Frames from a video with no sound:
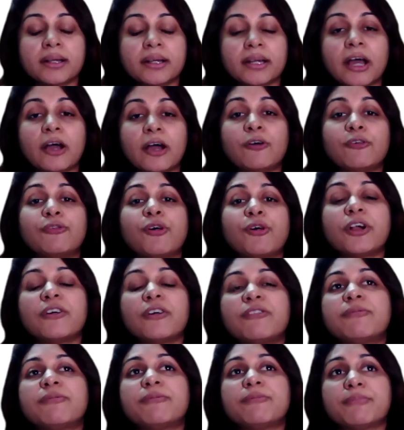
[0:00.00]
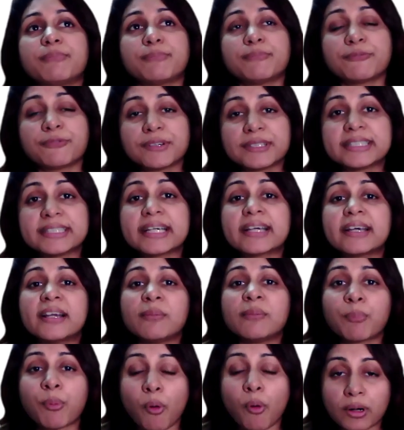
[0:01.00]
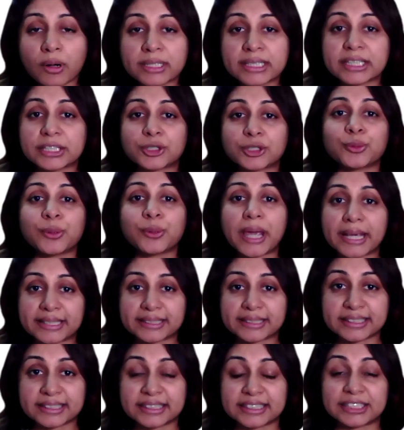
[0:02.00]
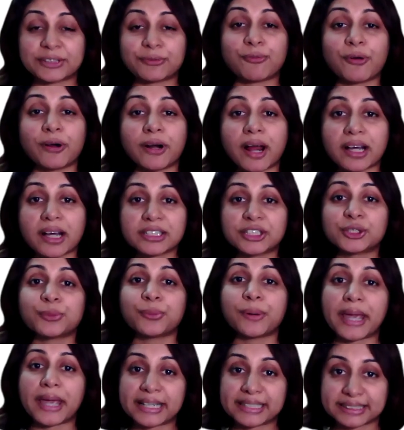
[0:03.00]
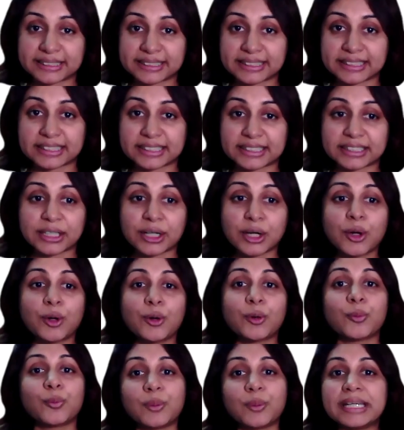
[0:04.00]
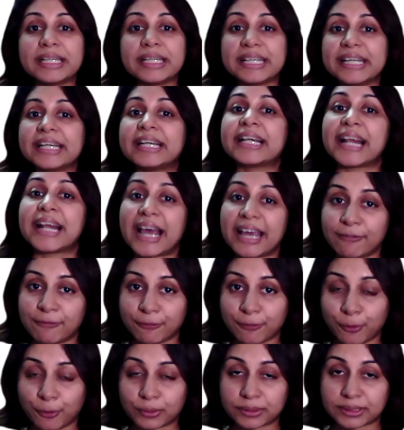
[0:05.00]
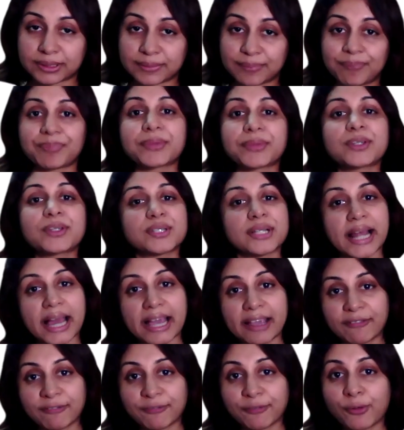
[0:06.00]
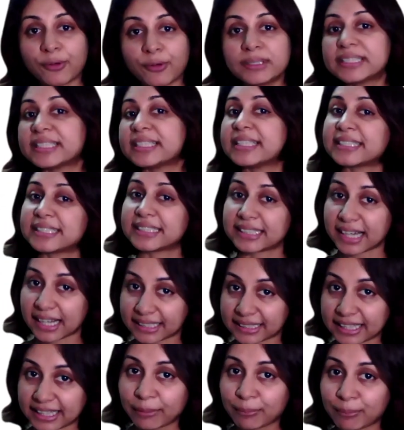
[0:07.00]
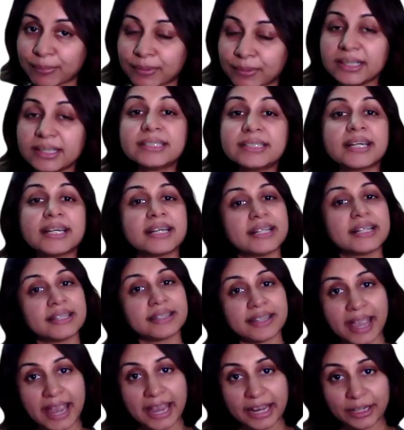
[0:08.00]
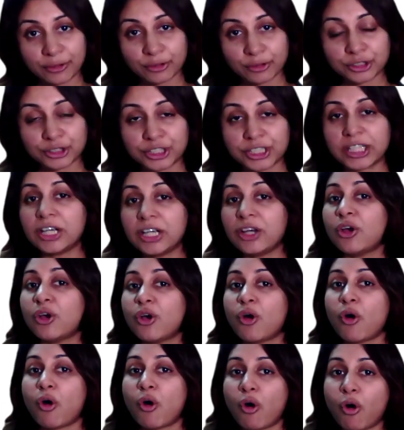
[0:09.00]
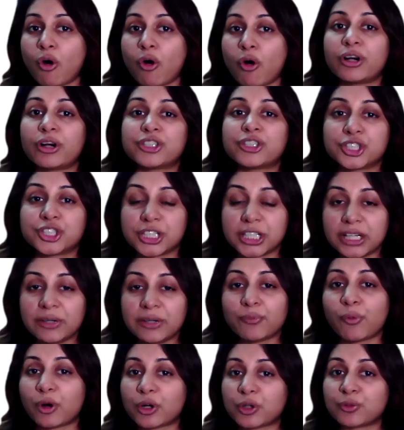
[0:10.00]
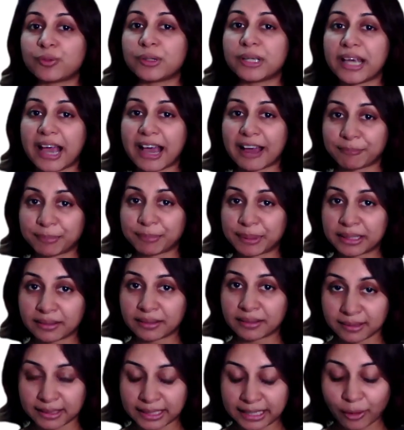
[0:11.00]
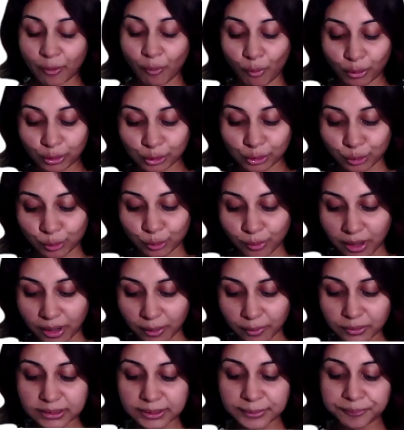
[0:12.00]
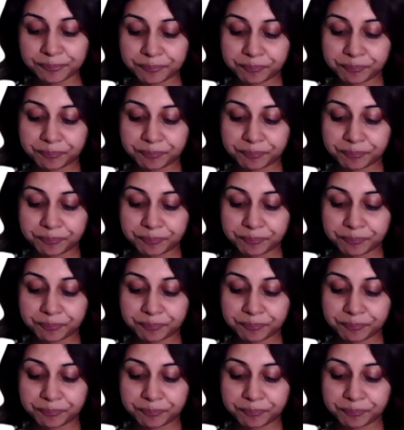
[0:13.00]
Now, for a physical body to exist, for us to exist, we need life force. Life force is nothing but the energy or chi, what we have been learning all throughout.